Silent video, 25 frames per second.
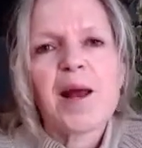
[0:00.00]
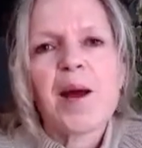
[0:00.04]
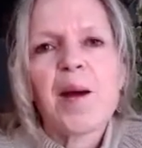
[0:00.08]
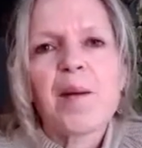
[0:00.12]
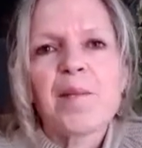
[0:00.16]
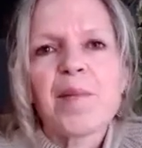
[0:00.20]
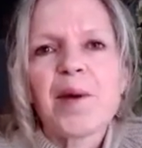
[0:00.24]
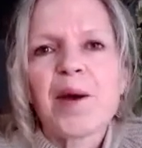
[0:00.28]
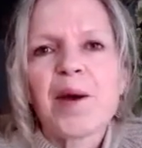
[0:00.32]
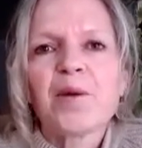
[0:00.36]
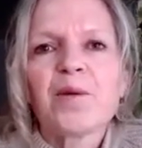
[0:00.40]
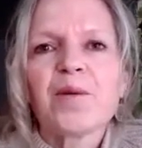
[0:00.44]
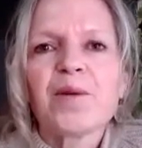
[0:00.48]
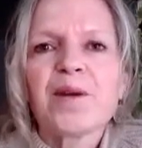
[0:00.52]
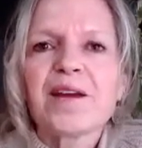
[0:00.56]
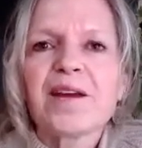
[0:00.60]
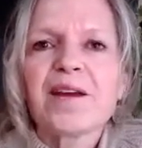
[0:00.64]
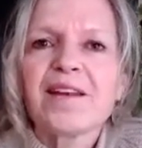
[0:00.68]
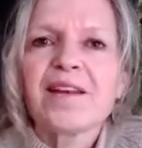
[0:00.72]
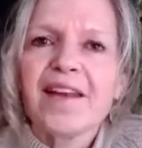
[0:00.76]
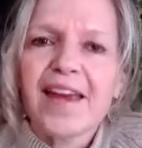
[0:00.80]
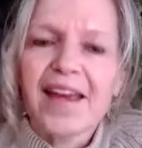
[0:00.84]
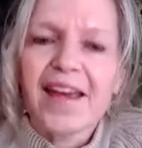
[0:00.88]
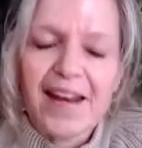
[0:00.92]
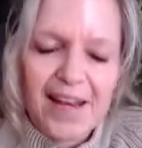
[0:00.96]
about
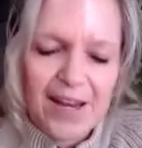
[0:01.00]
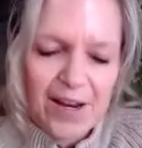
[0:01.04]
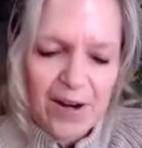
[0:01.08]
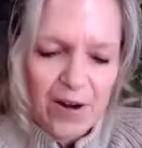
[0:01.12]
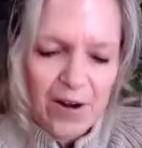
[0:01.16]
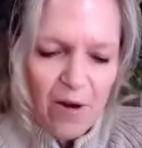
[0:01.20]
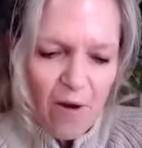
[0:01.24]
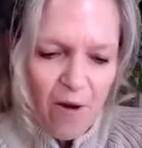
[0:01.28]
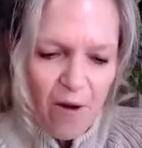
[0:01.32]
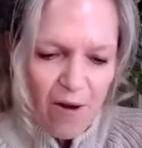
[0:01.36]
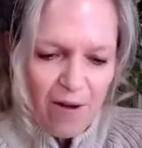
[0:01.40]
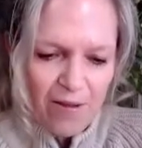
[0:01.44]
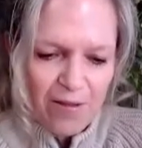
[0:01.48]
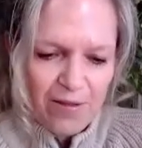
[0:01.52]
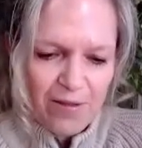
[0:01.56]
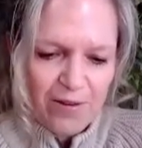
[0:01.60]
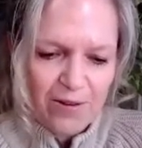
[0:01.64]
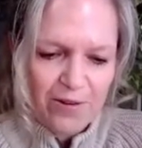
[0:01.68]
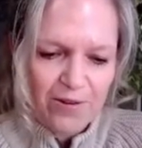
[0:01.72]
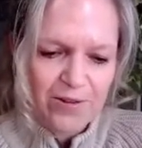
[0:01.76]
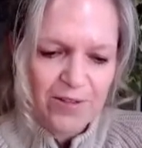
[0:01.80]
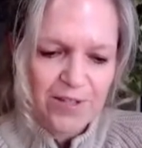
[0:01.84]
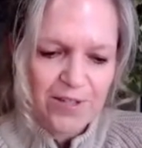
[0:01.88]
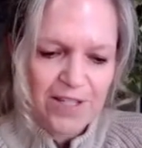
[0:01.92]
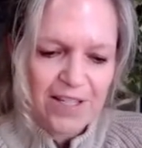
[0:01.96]
Canadian
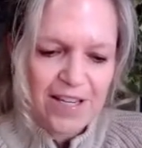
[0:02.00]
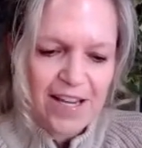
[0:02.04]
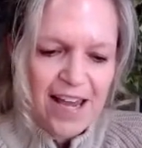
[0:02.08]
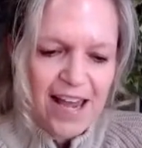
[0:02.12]
authors.